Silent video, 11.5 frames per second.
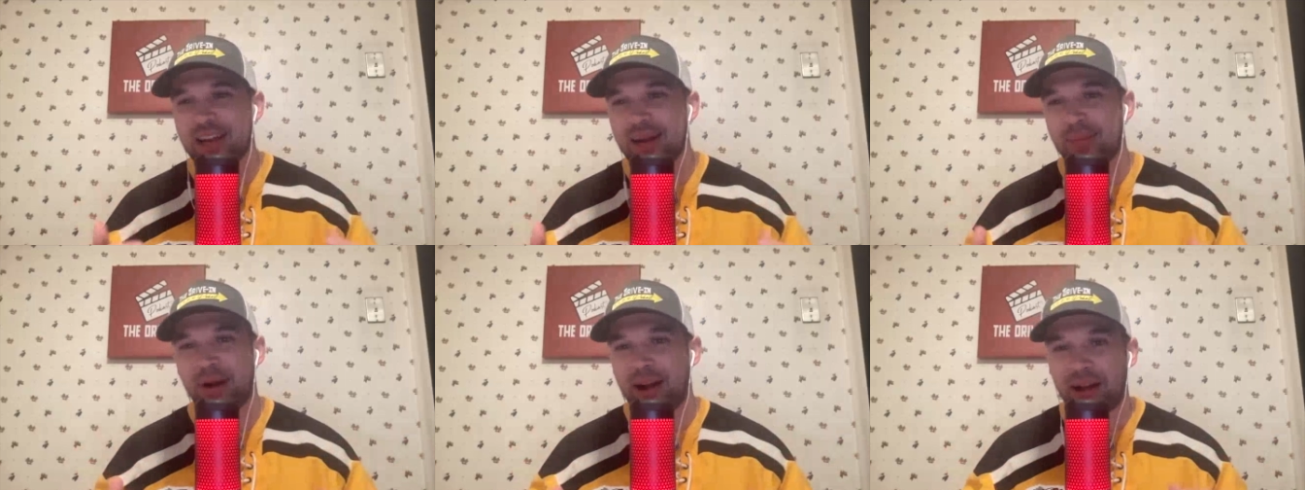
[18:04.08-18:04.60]
in
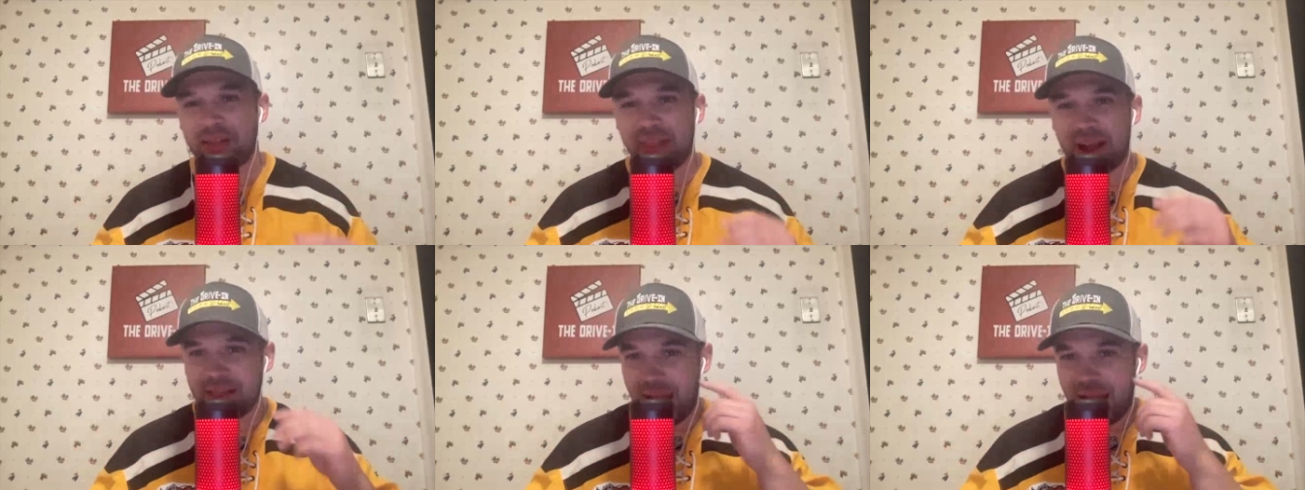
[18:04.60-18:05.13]
about on
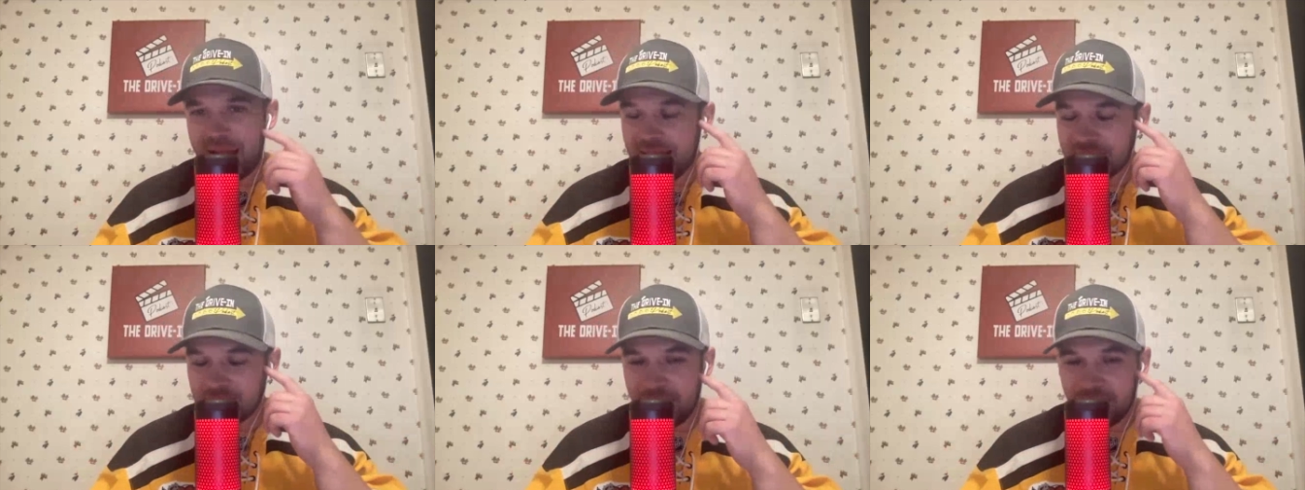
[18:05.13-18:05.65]
on that
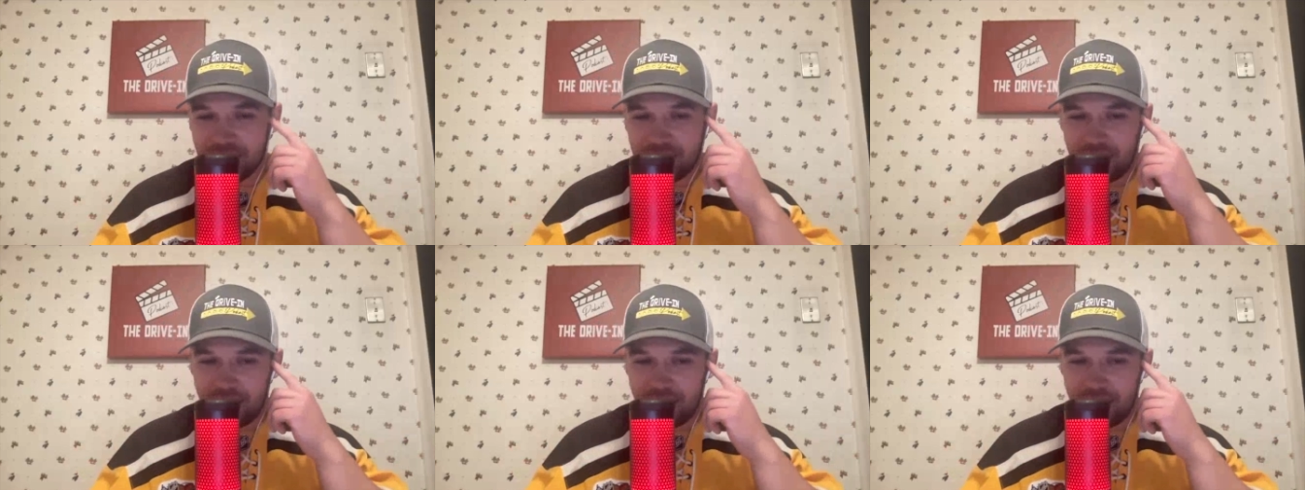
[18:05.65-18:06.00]
aspect.